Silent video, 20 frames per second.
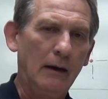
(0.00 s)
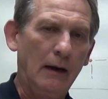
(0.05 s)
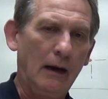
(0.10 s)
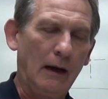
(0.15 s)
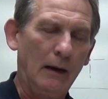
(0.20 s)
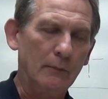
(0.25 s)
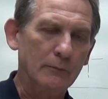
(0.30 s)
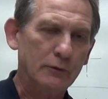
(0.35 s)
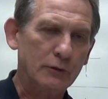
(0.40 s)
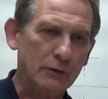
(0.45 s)

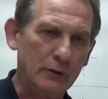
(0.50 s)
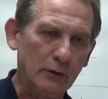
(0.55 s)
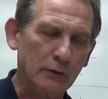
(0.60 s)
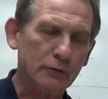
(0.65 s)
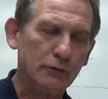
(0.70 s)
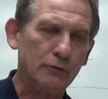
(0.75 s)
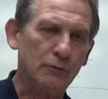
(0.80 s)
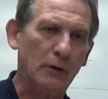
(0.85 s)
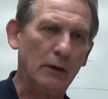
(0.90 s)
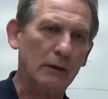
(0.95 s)
I'm still
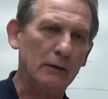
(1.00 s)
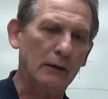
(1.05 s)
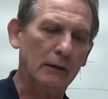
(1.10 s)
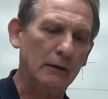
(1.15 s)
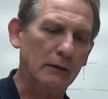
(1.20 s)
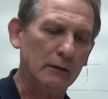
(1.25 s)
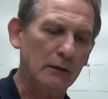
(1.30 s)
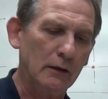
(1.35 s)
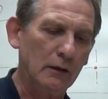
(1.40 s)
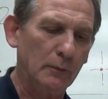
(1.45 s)
struggling
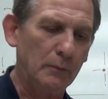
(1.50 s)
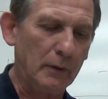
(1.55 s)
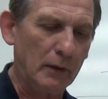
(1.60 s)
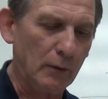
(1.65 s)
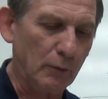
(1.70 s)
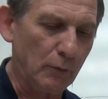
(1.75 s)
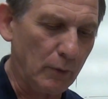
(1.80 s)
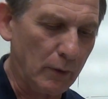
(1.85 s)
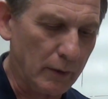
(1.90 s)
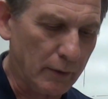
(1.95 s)
a little
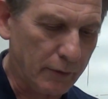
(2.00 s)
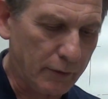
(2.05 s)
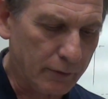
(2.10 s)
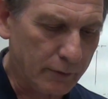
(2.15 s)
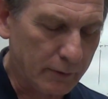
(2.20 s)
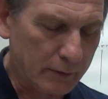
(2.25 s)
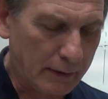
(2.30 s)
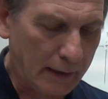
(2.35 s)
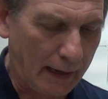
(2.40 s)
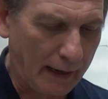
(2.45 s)
bit
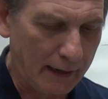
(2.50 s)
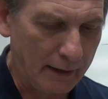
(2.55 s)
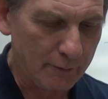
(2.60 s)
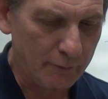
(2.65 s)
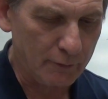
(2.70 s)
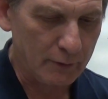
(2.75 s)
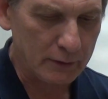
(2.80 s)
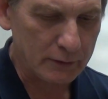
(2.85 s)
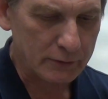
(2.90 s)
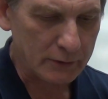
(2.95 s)
with
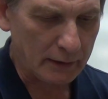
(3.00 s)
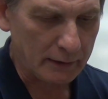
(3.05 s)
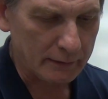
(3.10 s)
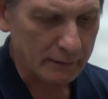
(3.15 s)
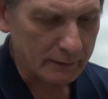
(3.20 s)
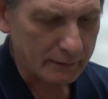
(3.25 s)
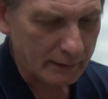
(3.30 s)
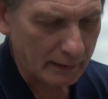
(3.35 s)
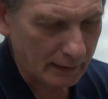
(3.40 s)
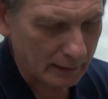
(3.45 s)
Canvas and
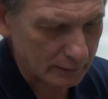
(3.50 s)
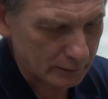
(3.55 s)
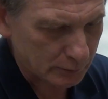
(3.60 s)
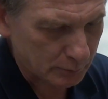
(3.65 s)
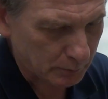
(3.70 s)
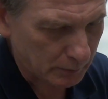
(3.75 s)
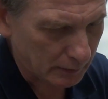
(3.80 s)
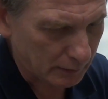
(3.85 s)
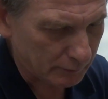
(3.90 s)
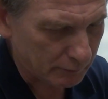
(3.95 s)
the
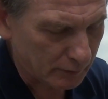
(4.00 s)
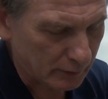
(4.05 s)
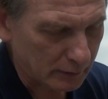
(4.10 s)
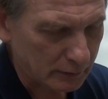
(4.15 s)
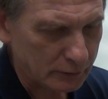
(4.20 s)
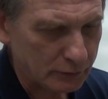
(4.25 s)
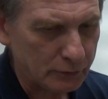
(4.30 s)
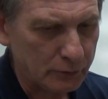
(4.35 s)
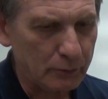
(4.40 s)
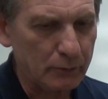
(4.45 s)
test, but very
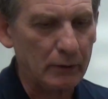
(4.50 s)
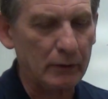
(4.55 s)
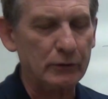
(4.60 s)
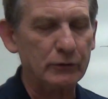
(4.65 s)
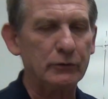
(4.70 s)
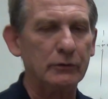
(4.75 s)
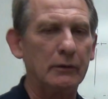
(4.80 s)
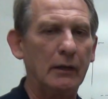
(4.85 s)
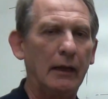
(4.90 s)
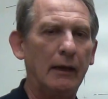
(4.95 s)
soon I
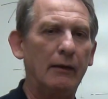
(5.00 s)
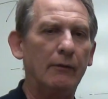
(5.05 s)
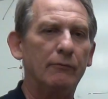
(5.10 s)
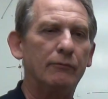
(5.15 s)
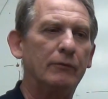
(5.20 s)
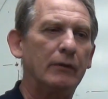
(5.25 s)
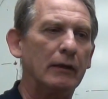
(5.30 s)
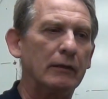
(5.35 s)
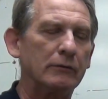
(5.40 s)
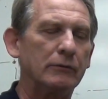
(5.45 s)
should
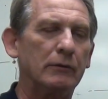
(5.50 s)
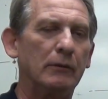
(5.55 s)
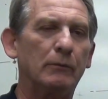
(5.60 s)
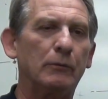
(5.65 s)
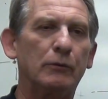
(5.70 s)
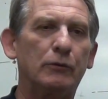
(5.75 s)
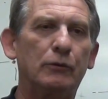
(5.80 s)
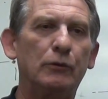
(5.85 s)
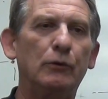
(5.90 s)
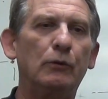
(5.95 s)
have test
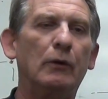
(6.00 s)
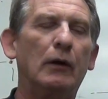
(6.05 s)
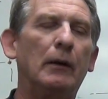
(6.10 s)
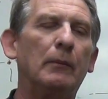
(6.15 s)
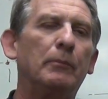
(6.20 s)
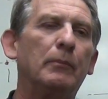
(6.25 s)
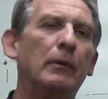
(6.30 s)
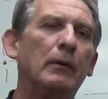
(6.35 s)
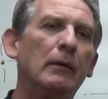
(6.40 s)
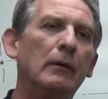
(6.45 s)
number 2
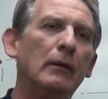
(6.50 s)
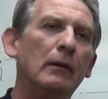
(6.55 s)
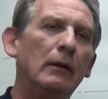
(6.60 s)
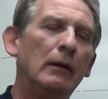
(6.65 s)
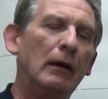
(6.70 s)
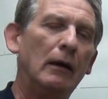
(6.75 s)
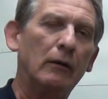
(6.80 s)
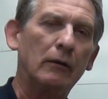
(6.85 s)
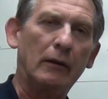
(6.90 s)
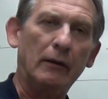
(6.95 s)
up.
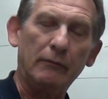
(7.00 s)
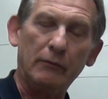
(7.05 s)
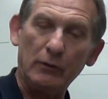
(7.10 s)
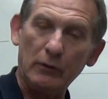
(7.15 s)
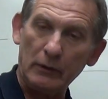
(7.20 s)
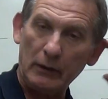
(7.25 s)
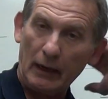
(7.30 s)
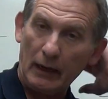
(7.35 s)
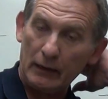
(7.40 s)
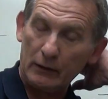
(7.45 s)
I'll give
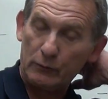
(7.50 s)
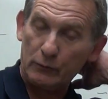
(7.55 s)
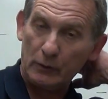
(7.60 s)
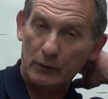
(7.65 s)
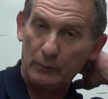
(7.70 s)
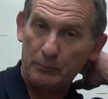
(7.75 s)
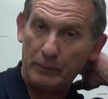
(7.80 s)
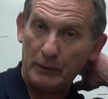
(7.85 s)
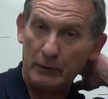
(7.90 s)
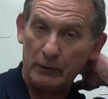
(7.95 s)
you an
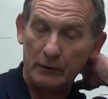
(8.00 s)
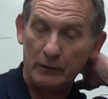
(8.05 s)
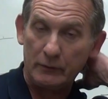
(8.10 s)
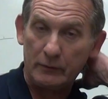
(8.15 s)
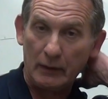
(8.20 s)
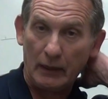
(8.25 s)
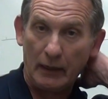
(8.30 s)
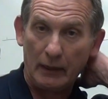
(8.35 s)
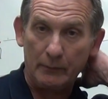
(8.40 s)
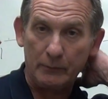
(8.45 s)
adequate period of
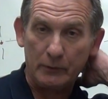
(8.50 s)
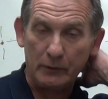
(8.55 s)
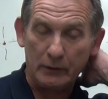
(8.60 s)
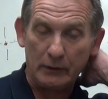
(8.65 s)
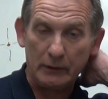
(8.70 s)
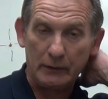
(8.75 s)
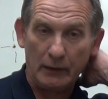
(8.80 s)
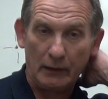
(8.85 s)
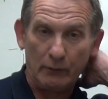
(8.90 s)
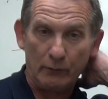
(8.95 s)
time to
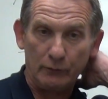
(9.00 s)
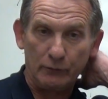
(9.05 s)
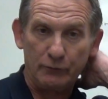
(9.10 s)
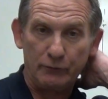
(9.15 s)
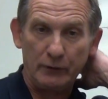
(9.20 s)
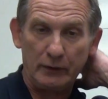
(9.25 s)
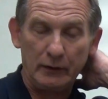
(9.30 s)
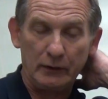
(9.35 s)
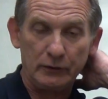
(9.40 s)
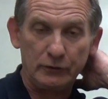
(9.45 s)
get that one
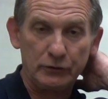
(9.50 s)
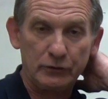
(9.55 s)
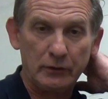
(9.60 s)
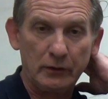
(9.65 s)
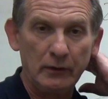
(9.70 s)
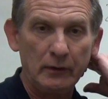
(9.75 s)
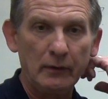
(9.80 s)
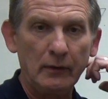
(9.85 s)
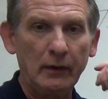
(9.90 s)
finished.